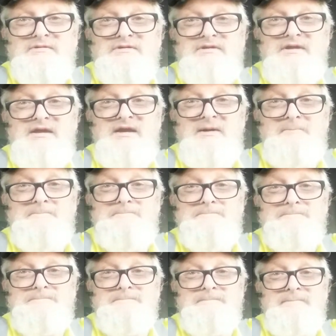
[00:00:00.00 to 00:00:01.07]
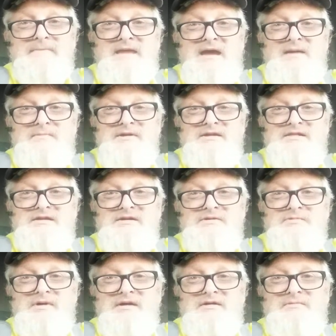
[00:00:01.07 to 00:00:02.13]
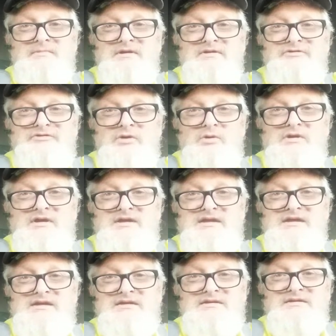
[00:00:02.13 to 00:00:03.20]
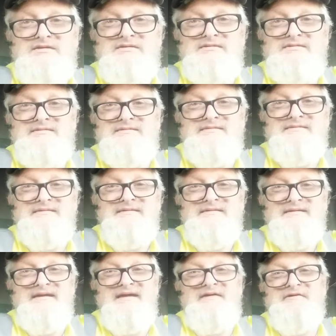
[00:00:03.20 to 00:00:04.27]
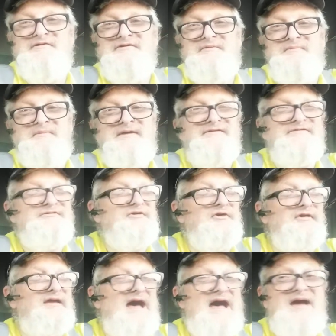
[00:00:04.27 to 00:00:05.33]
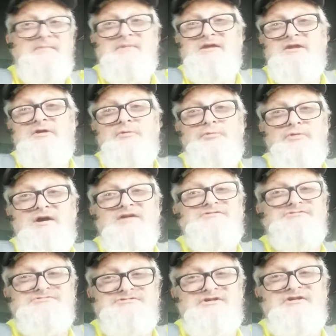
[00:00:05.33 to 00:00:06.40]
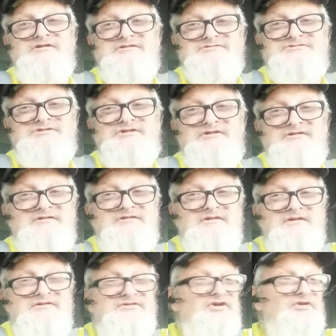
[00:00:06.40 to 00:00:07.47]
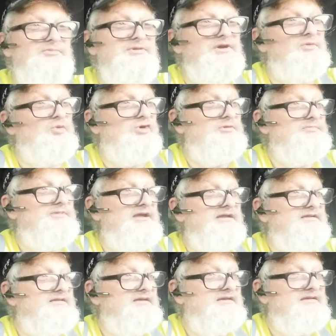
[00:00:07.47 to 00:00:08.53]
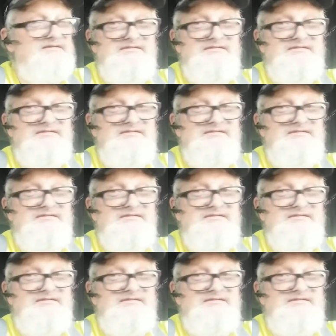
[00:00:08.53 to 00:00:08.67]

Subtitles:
Yep. I'm in Clearwater, Minnesota again. Yeah, you're in Minnesota. I'm in Rogers, Arkansas. It's going to be a warm day today.